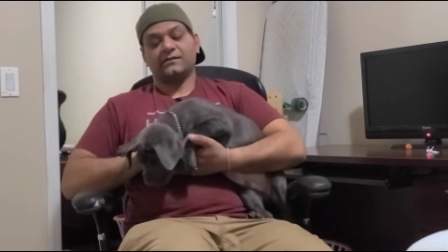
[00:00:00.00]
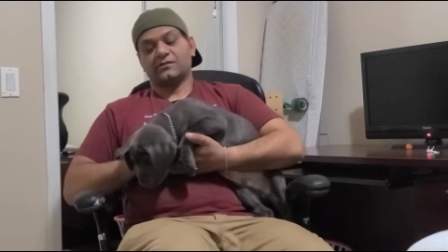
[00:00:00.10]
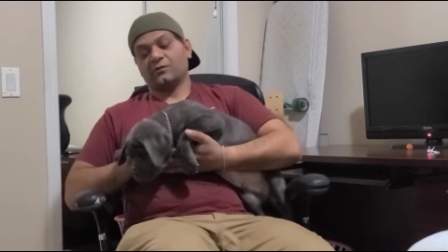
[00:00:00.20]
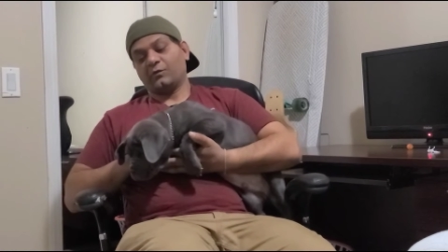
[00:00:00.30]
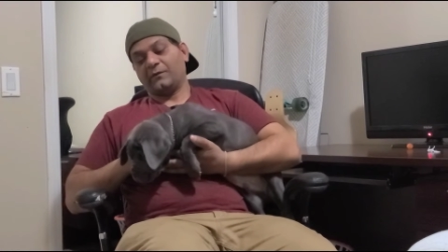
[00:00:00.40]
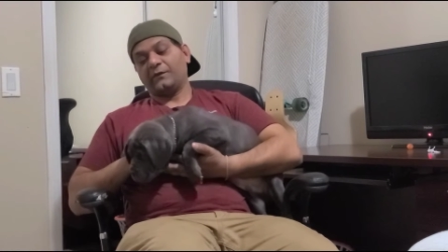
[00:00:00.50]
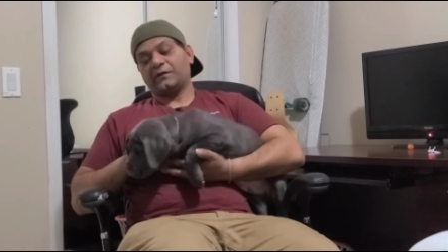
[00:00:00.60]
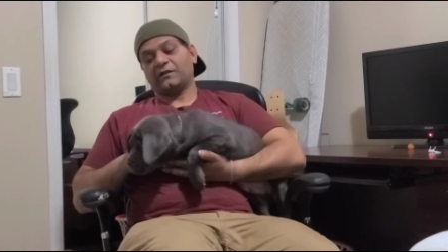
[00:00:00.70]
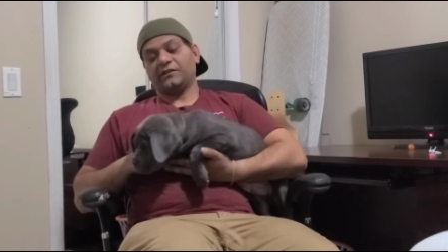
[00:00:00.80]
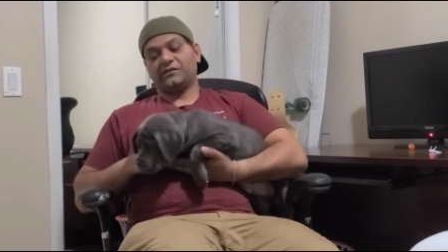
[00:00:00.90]
So what we're
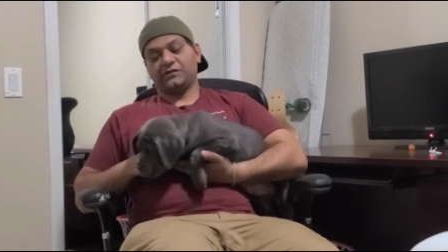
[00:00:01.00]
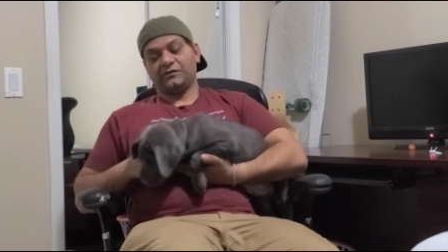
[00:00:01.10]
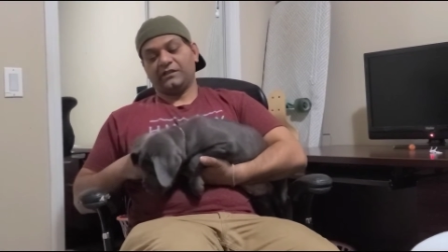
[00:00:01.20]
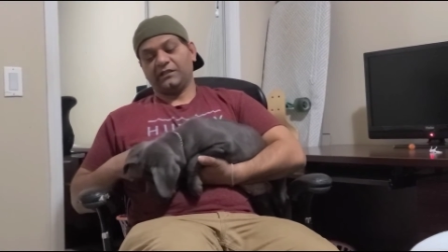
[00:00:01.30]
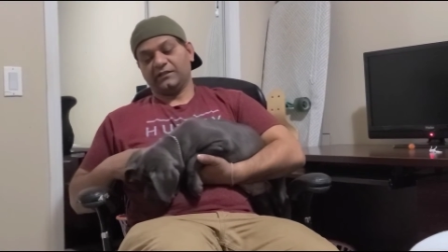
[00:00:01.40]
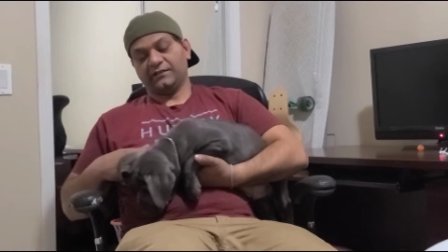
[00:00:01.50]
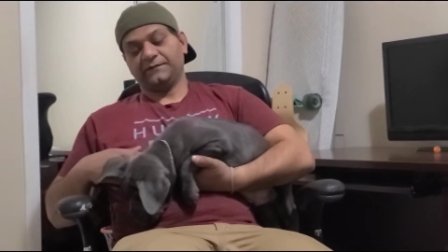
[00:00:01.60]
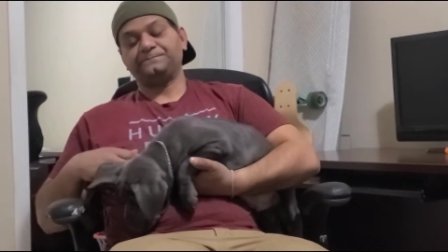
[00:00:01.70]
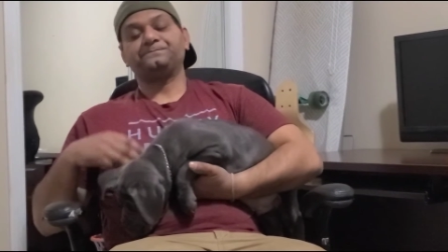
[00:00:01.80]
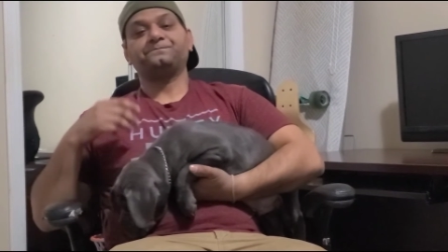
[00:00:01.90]
gonna do
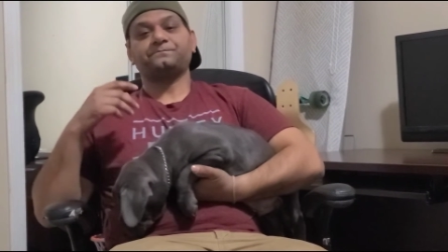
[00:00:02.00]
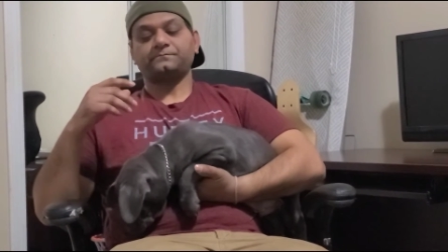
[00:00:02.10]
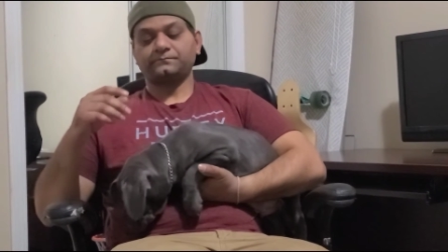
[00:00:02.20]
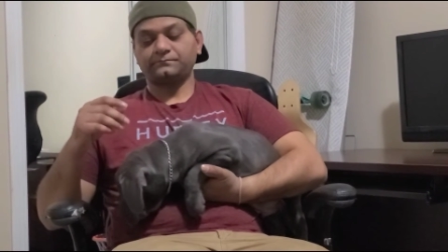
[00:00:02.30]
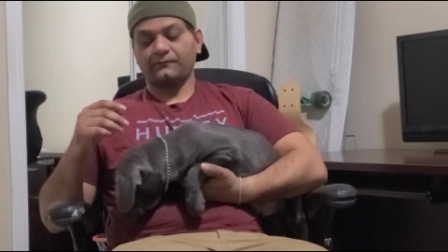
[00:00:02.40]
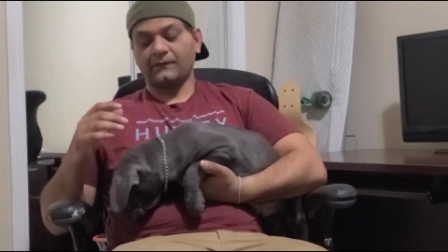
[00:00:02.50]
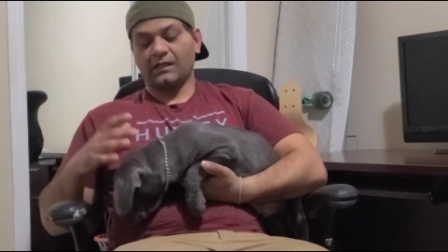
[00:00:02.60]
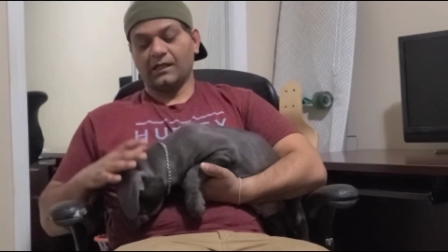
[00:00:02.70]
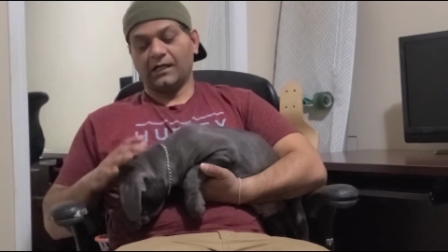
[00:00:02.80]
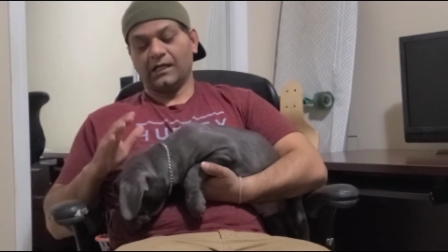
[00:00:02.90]
here,
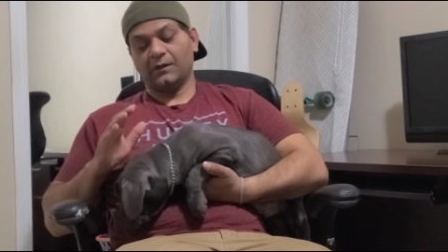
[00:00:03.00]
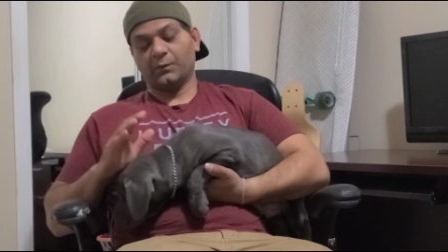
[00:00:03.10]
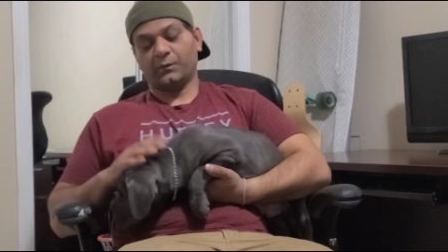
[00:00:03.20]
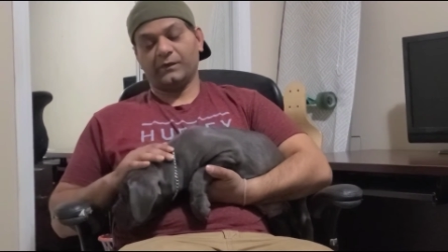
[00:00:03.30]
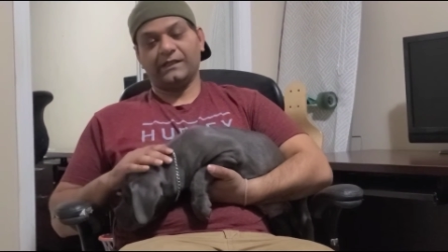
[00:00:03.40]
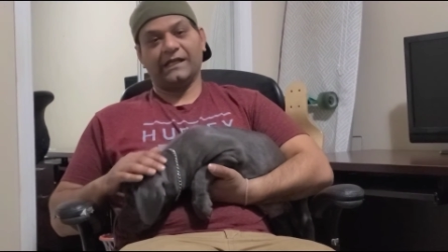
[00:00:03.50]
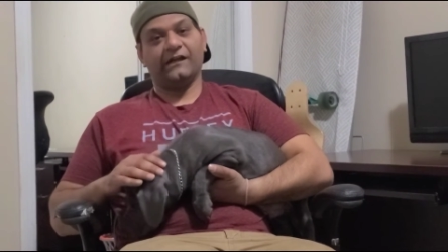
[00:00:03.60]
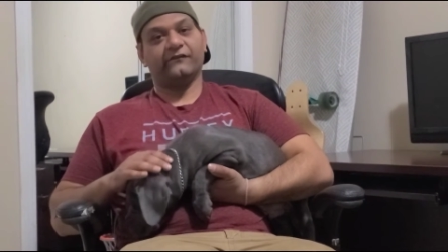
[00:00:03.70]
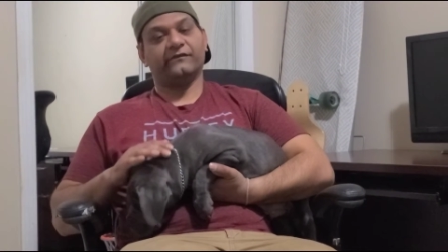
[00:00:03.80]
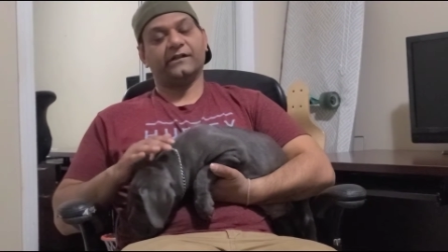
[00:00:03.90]
uh, we
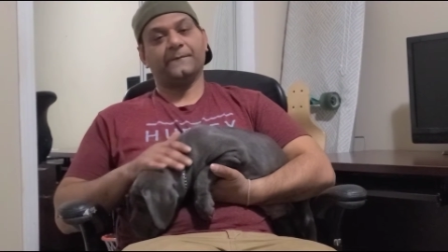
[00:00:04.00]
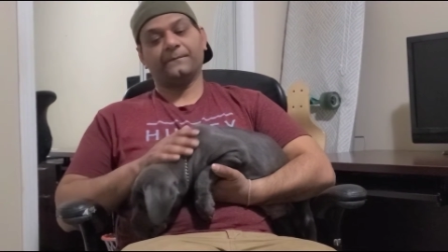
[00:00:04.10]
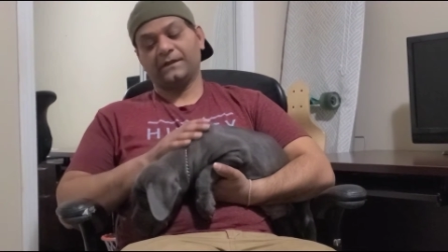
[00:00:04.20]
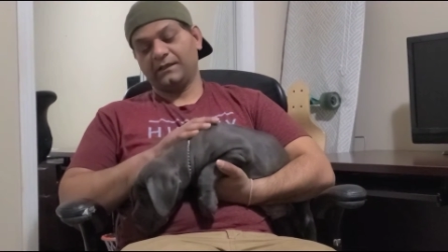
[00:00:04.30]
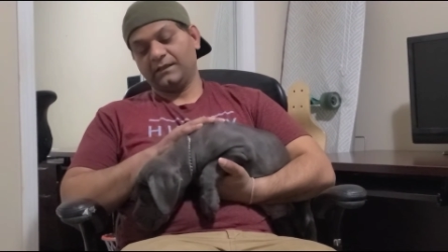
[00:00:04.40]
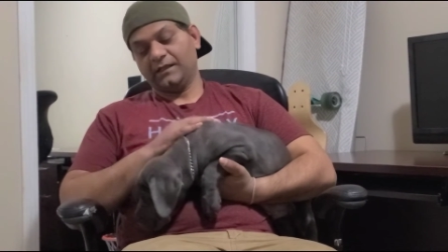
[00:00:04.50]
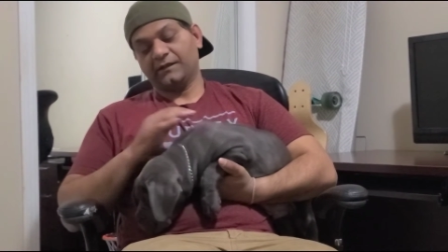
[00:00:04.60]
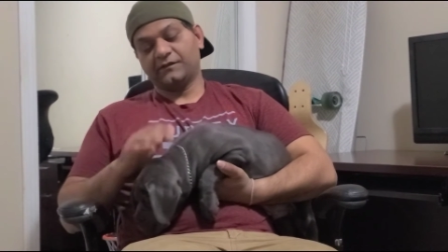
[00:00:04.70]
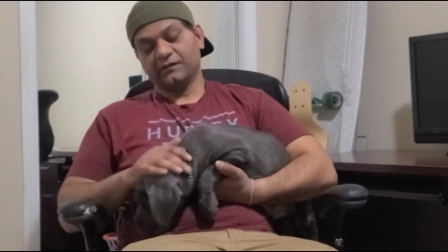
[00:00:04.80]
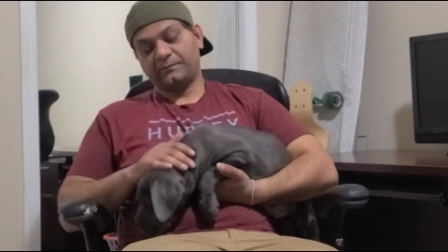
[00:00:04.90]
have uh, a
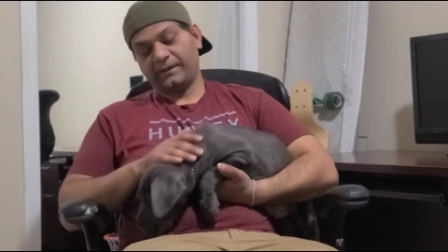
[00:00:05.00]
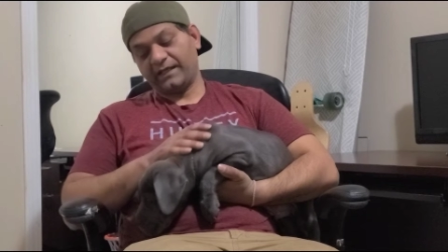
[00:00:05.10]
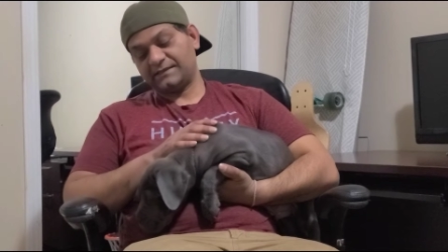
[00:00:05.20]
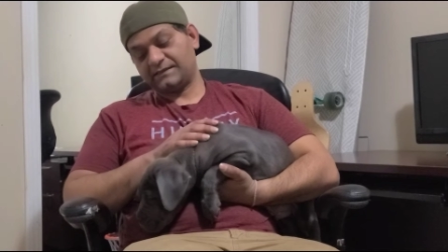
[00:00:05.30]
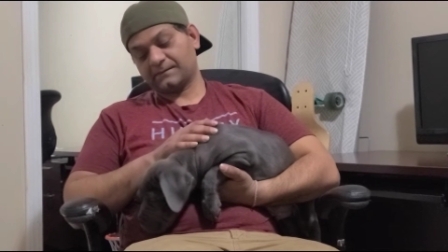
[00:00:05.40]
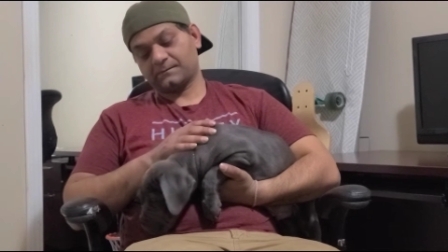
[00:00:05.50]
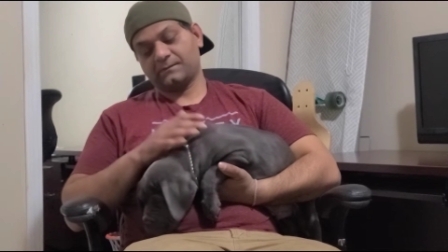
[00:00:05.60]
toothpaste,